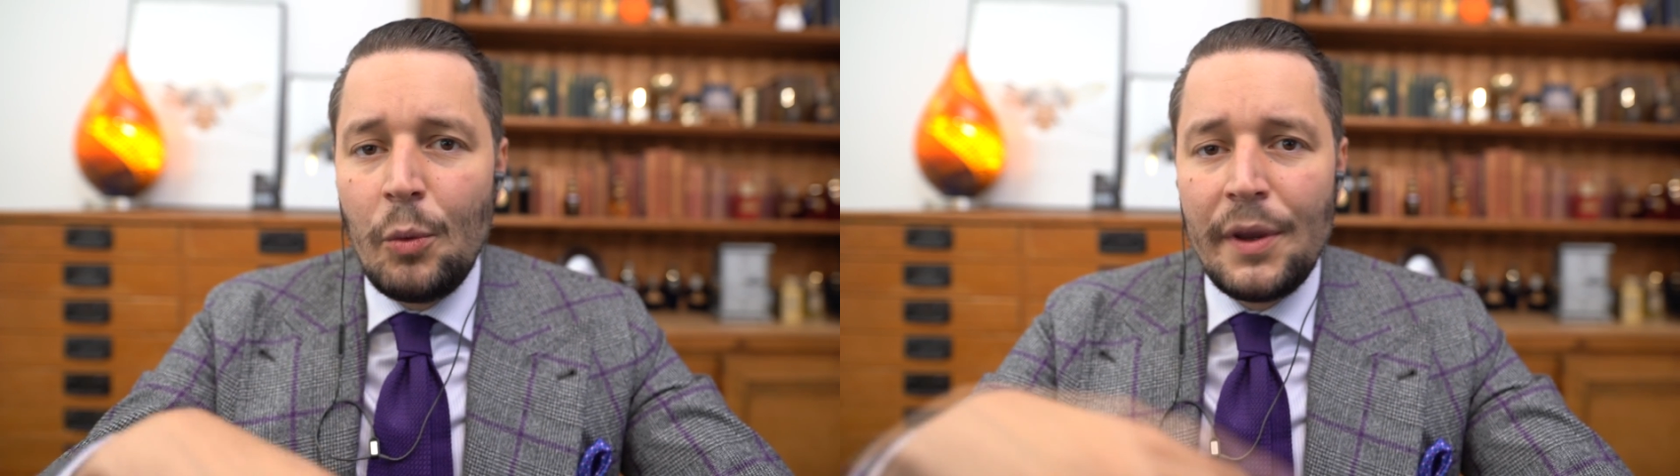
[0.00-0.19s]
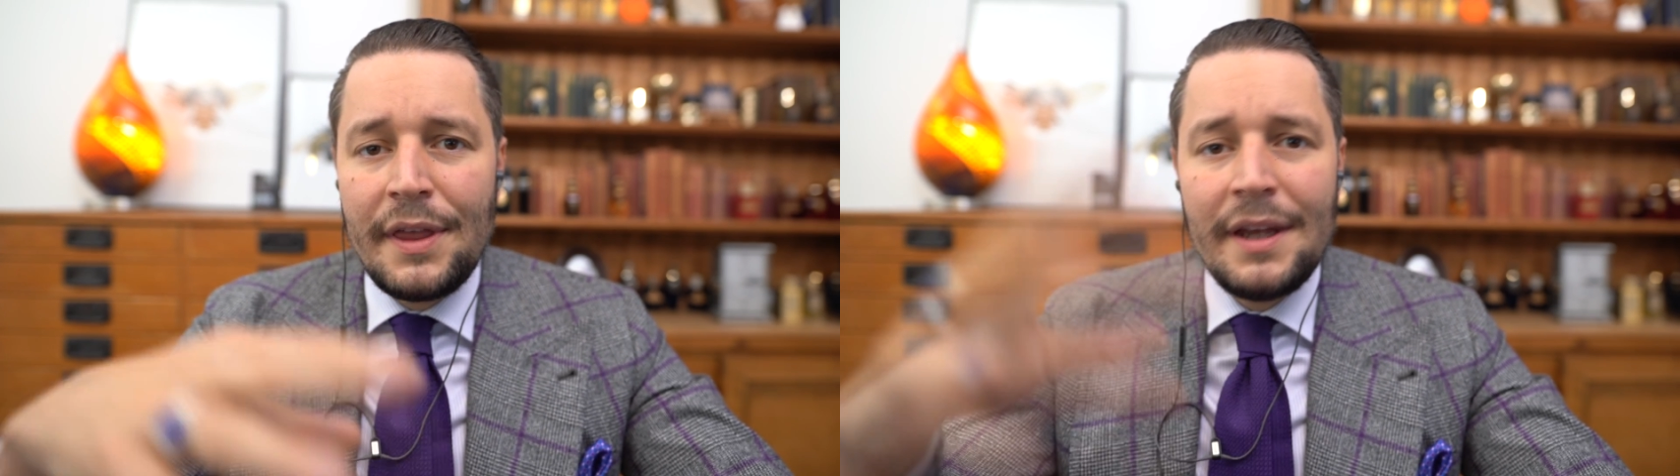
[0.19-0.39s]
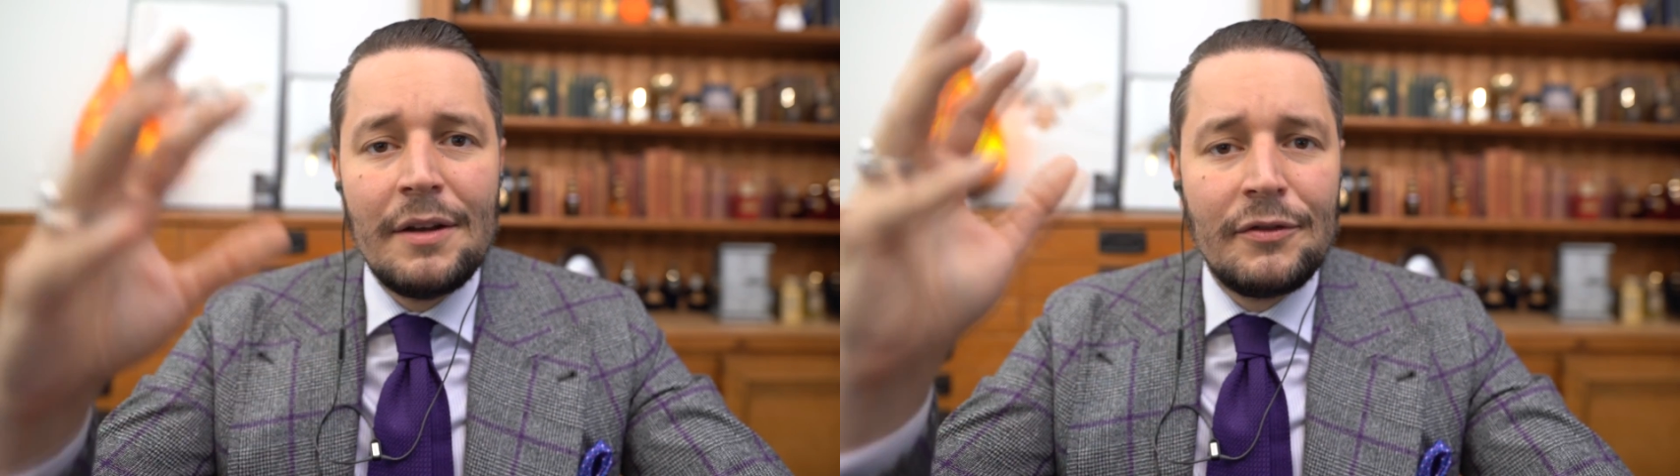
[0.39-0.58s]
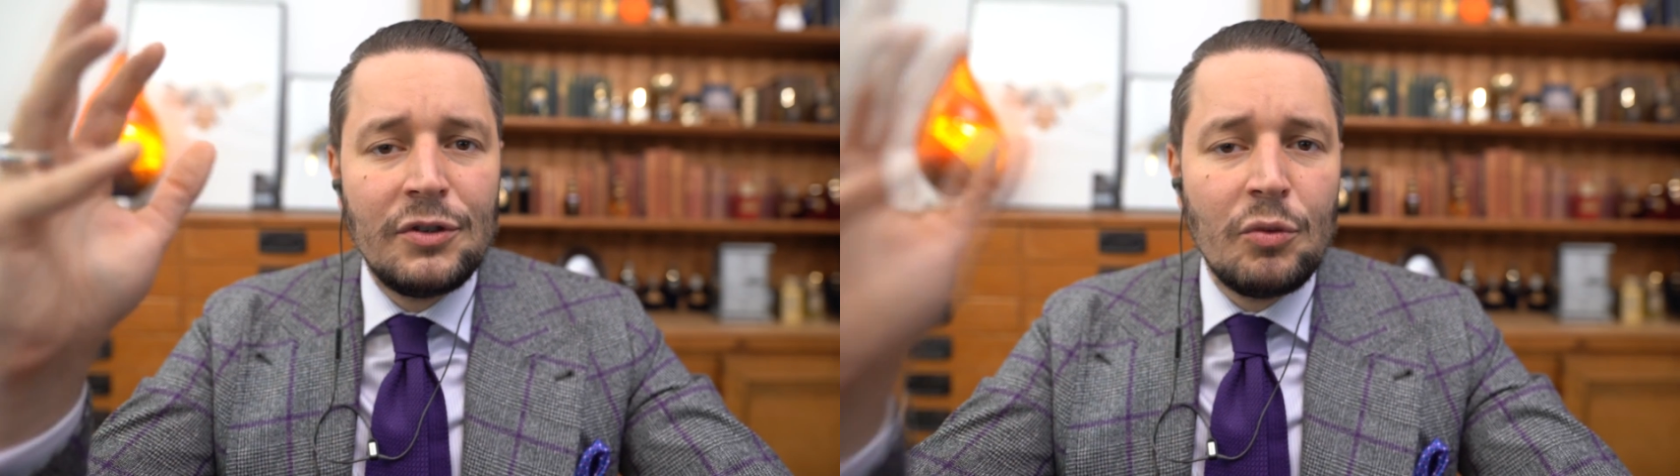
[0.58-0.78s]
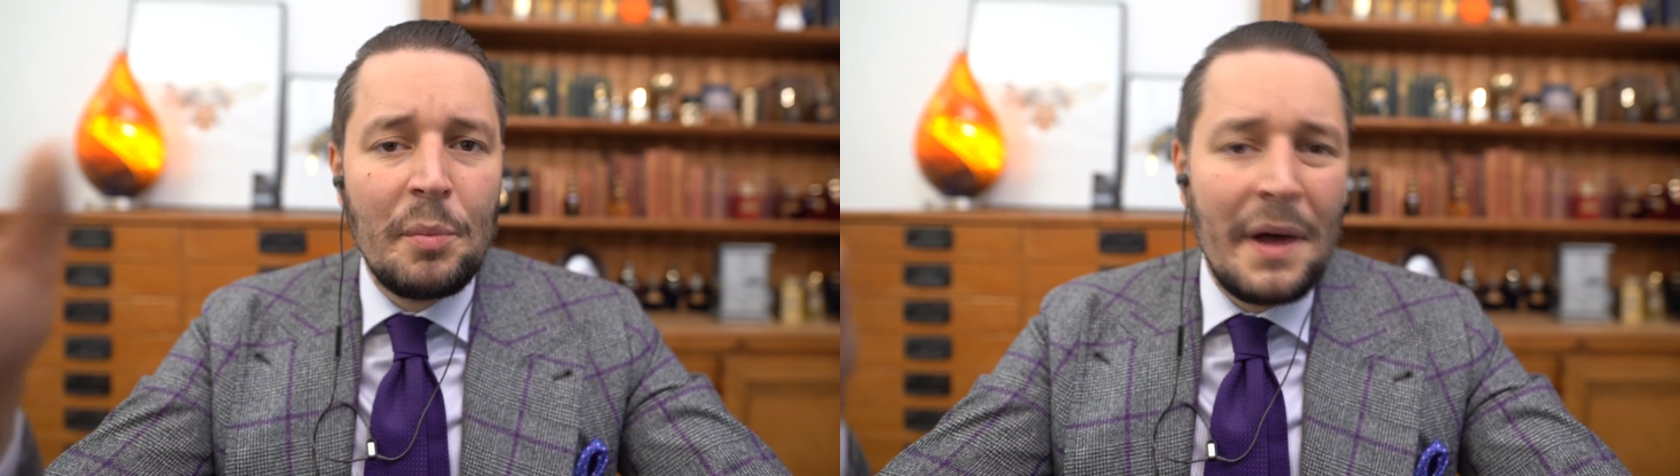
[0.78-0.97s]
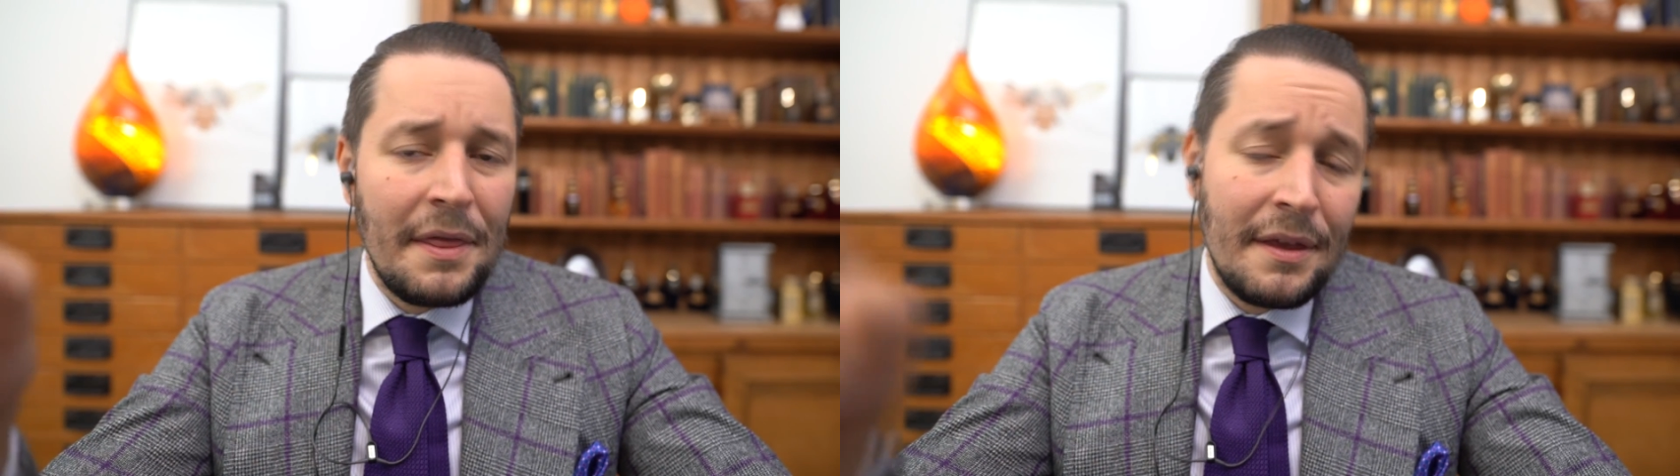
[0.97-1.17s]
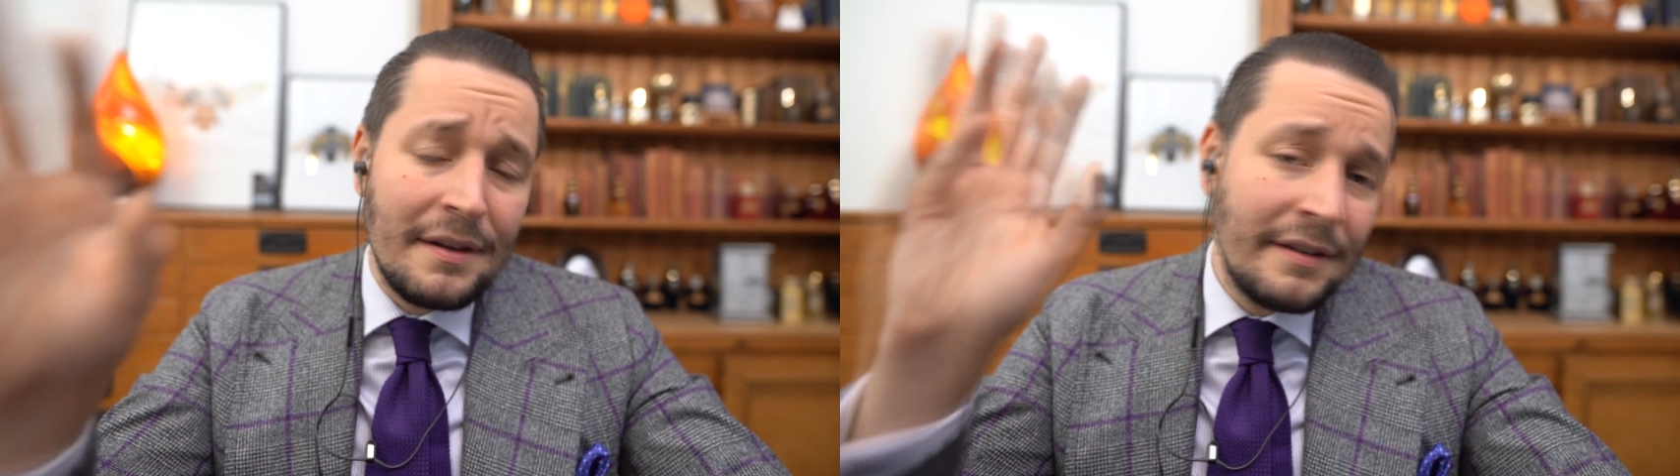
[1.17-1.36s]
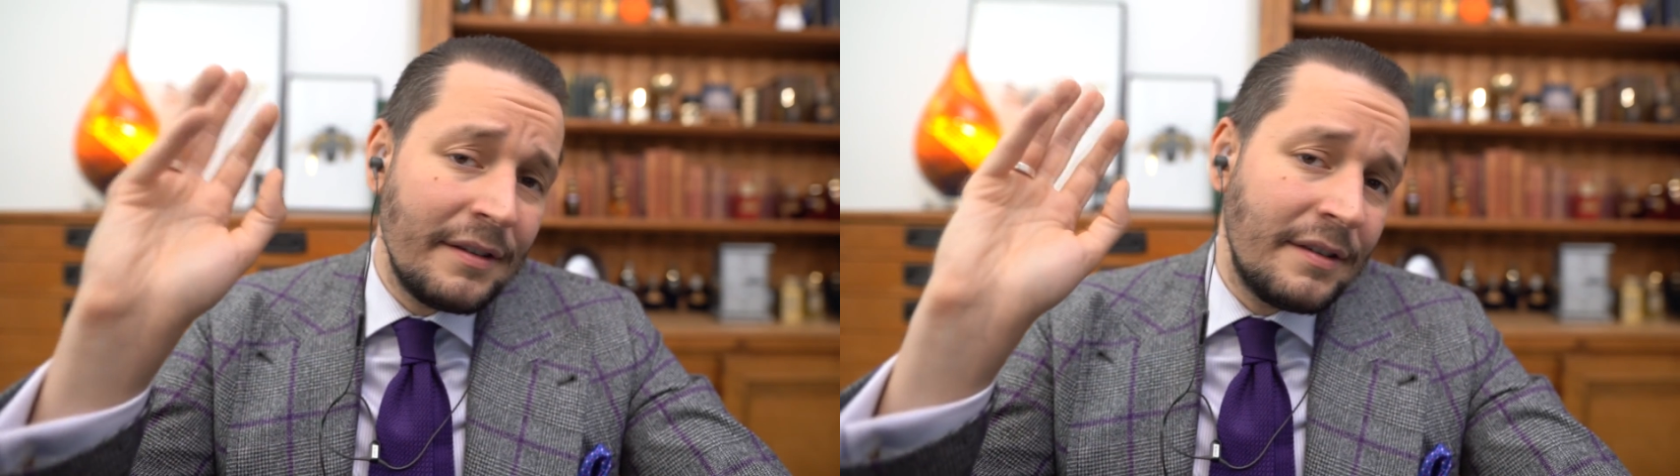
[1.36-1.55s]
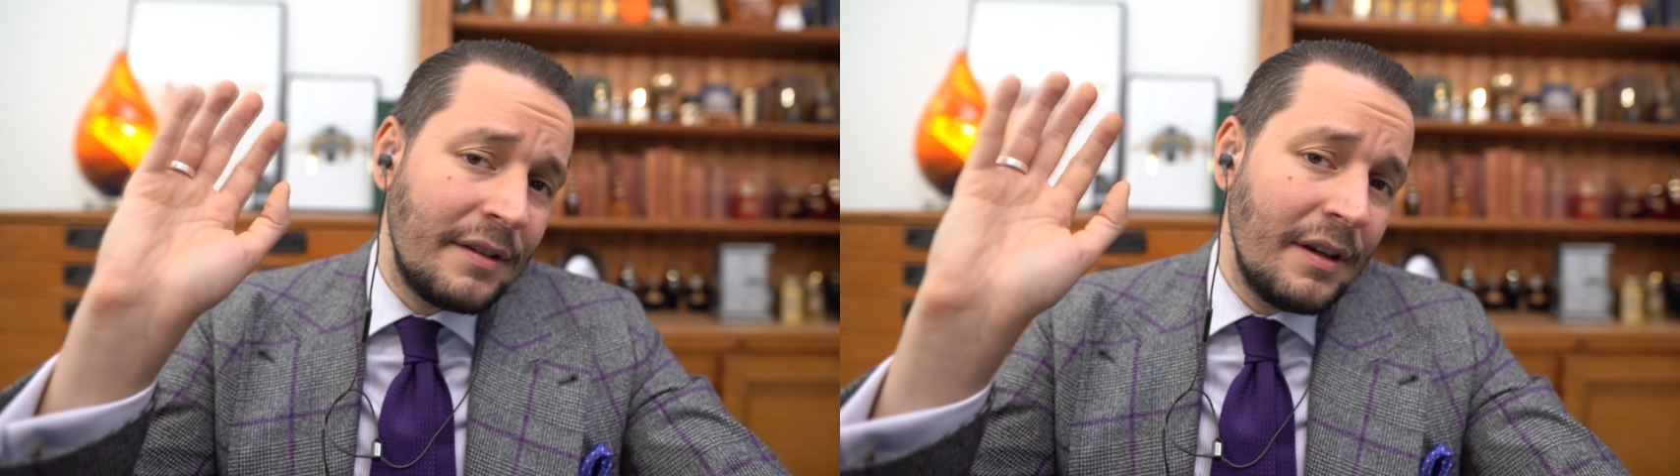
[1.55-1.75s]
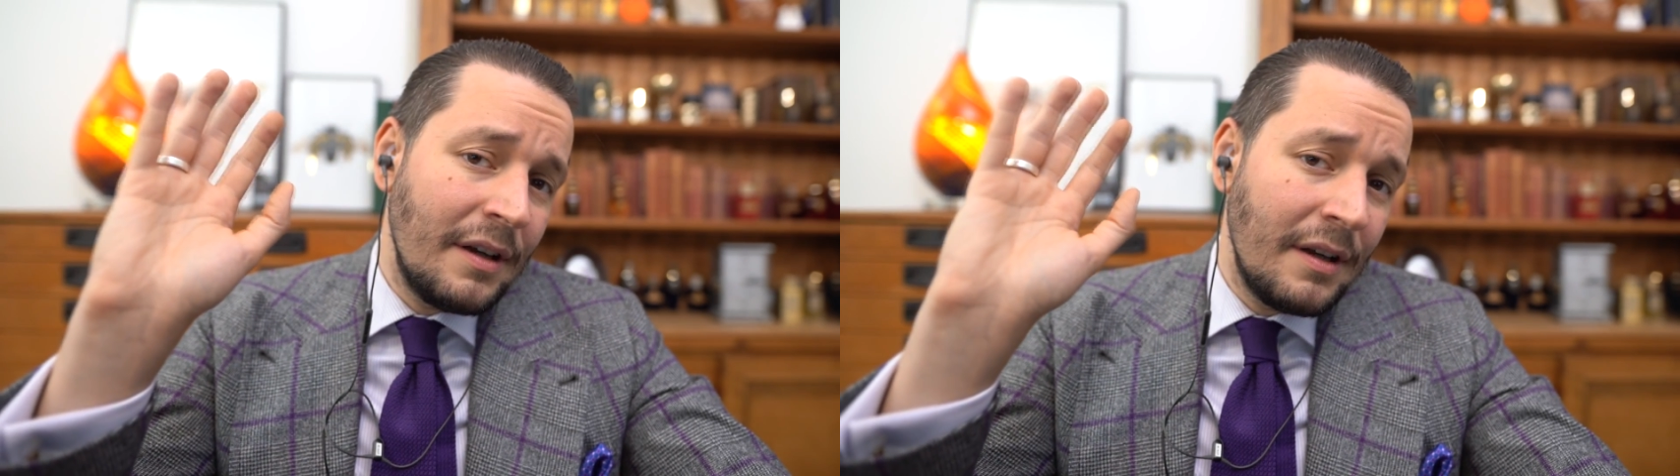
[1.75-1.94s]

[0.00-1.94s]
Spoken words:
within a few months. This is